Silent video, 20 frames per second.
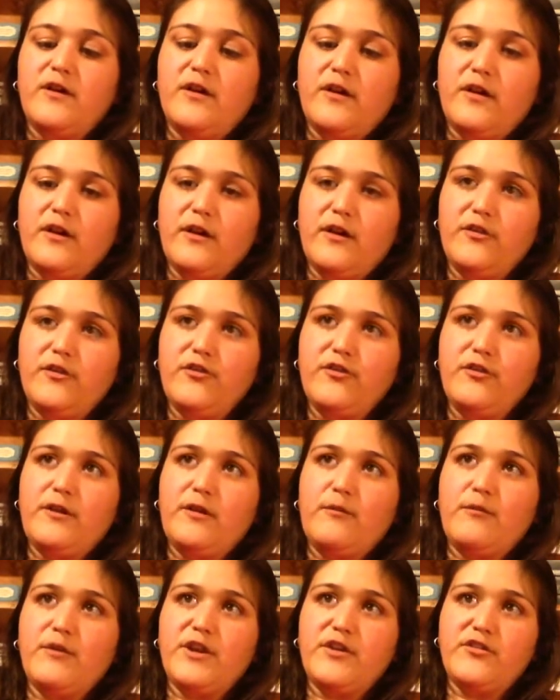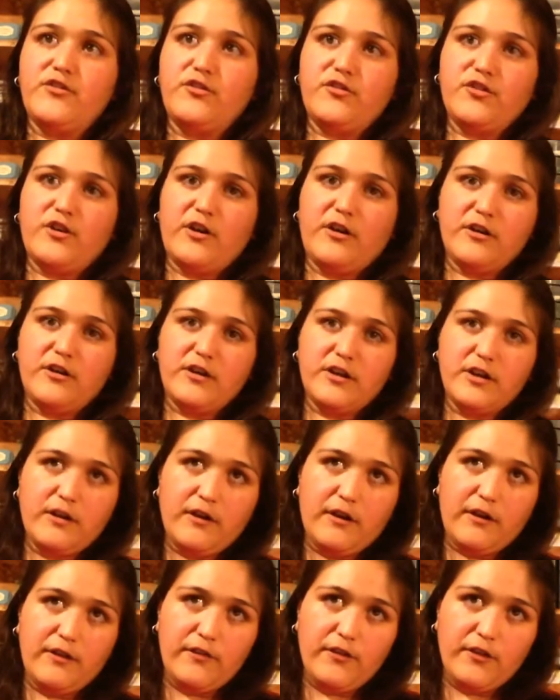also I wanted to talk
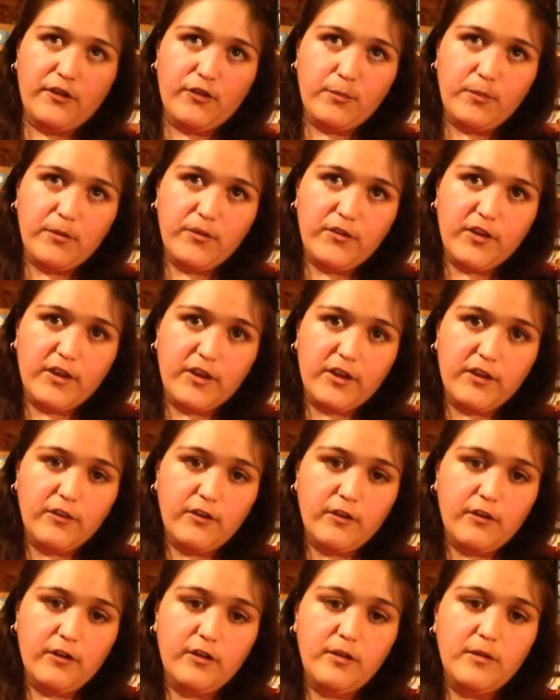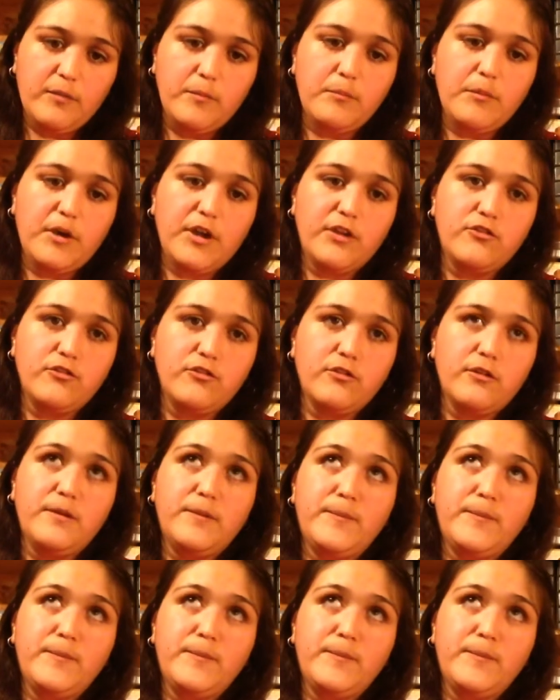on this particular module.